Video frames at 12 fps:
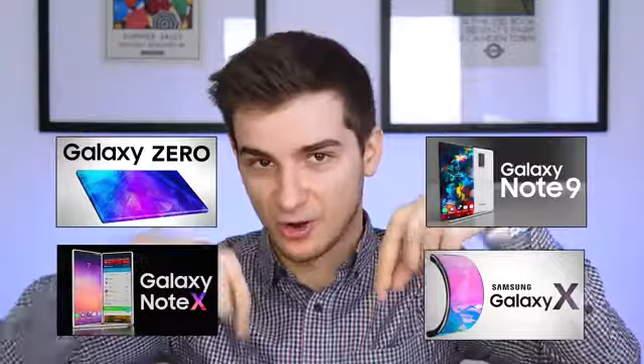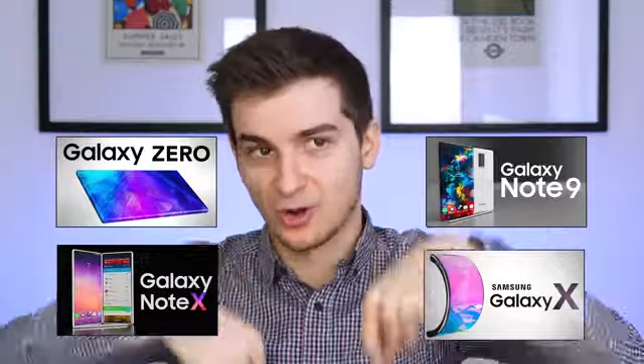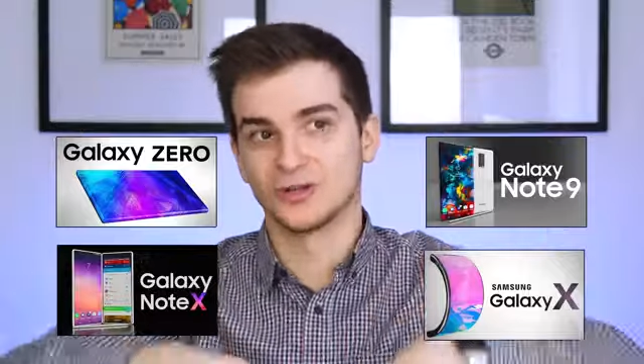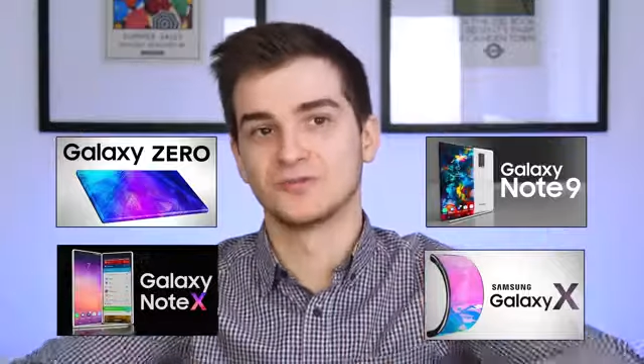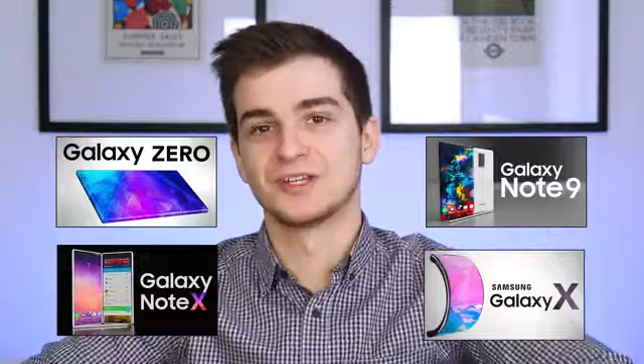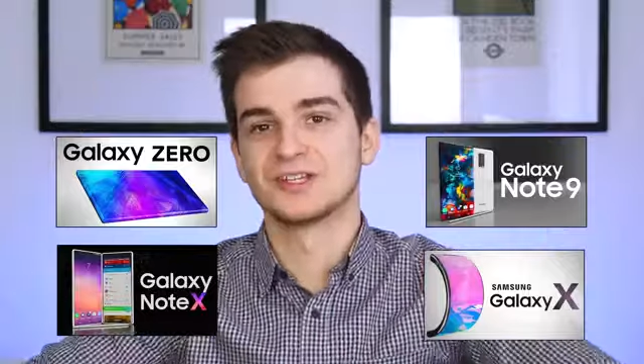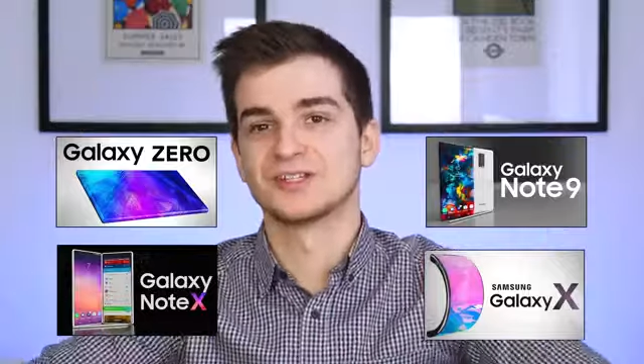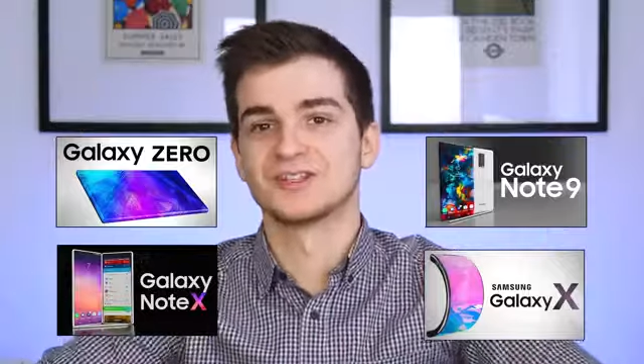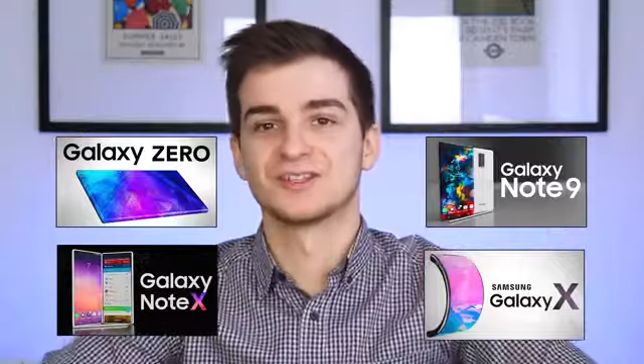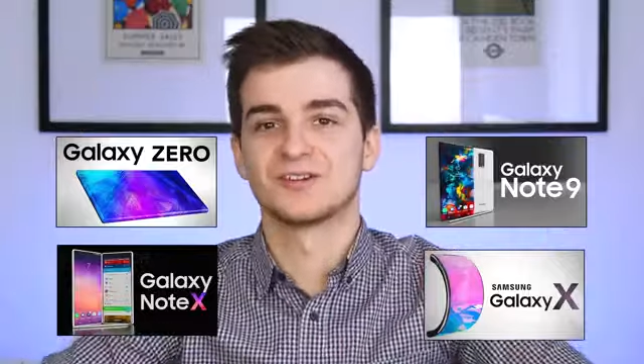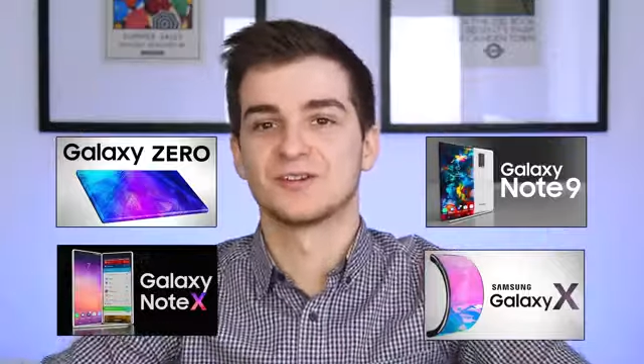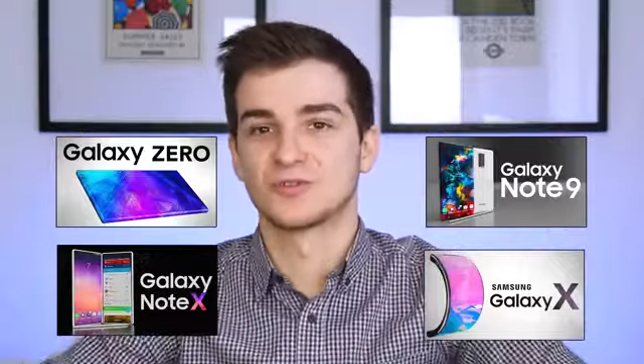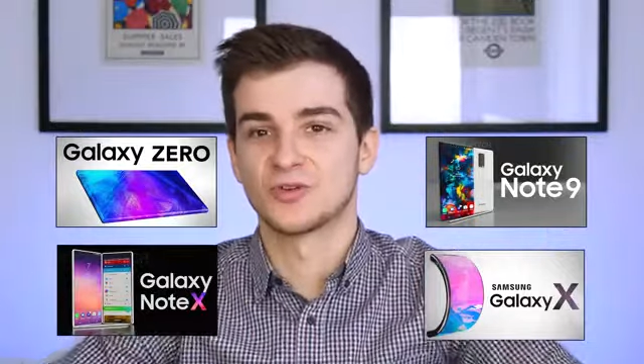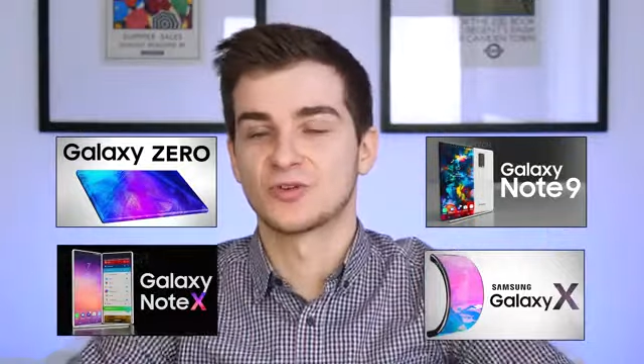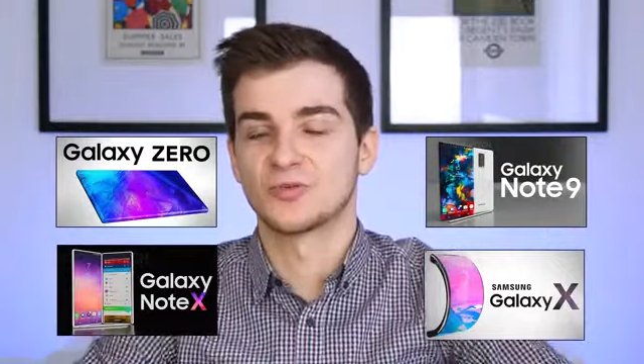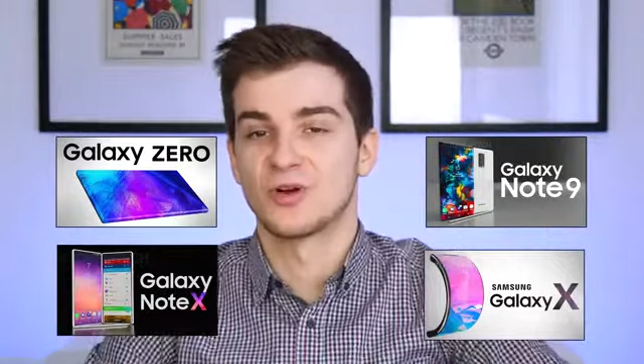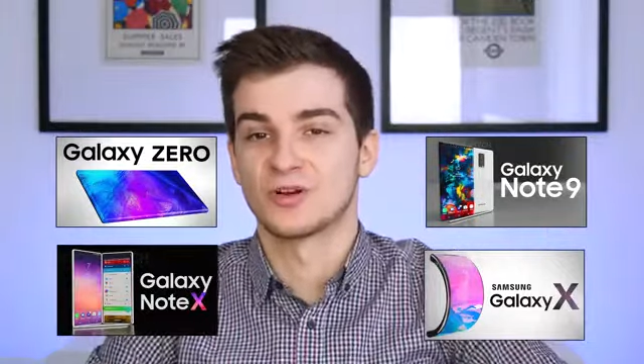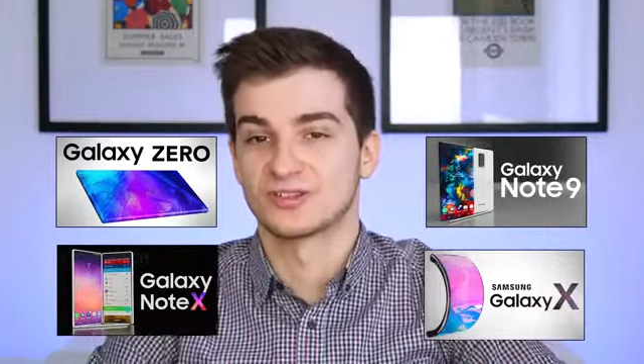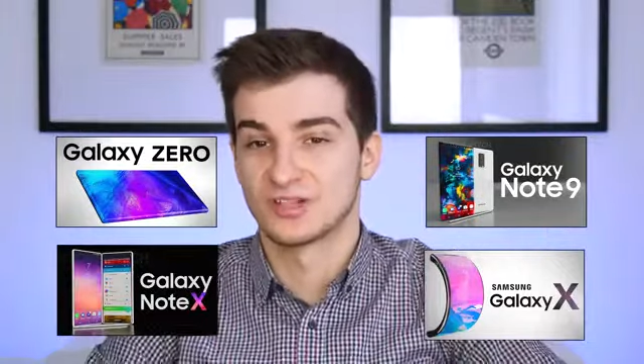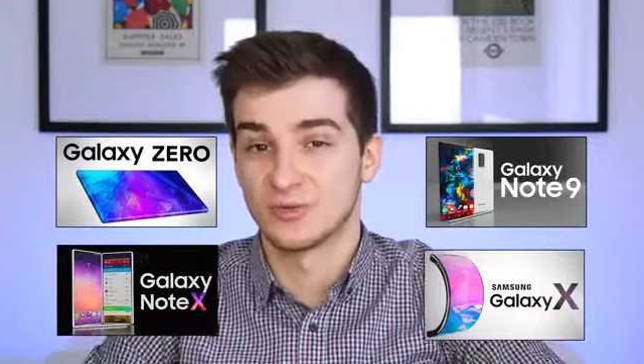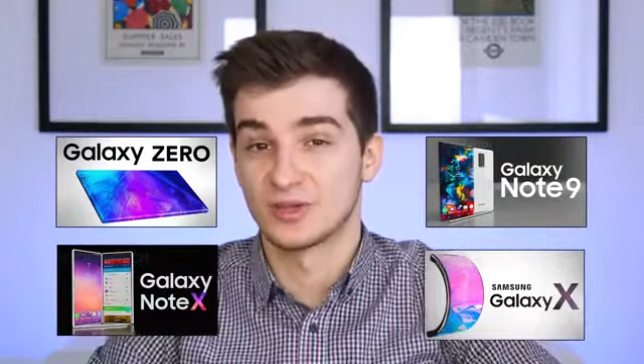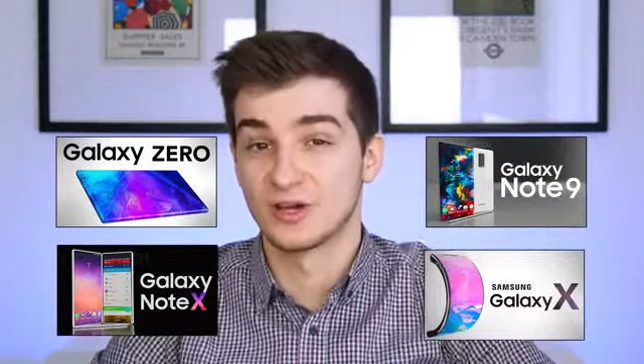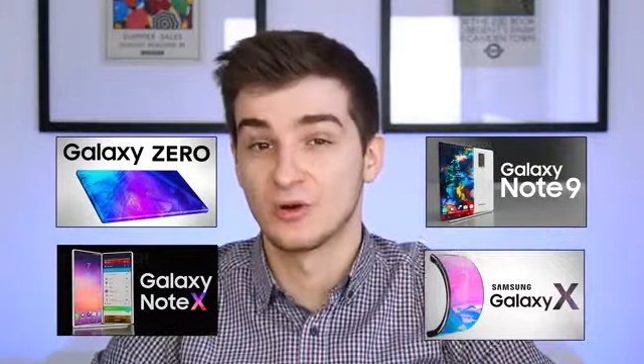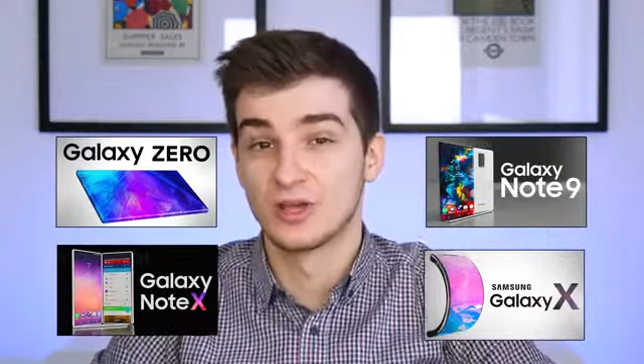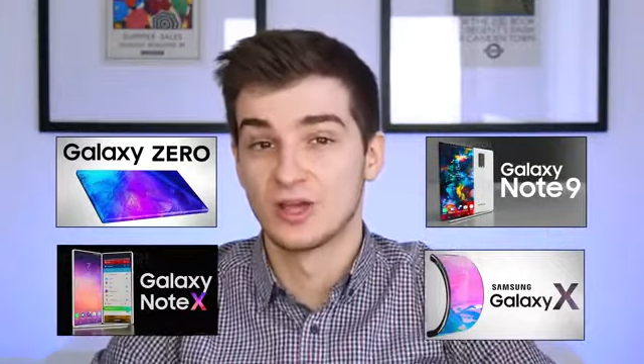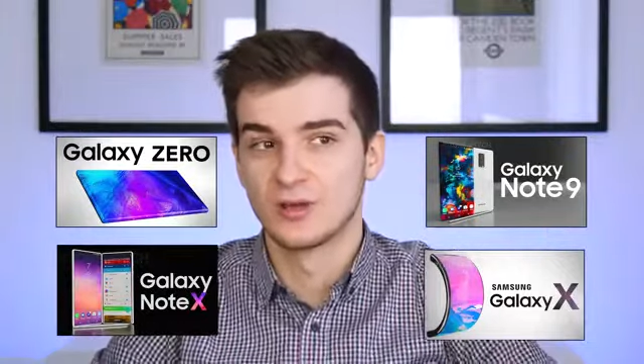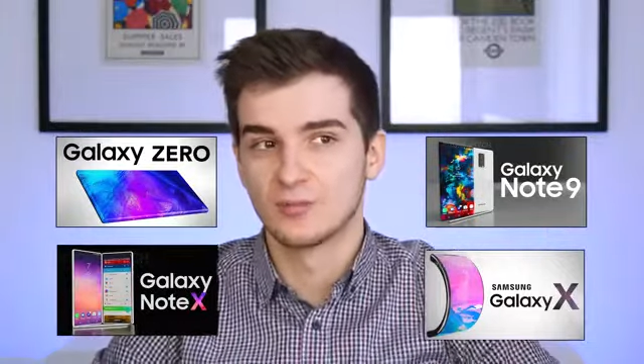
all of these is in the description box down below.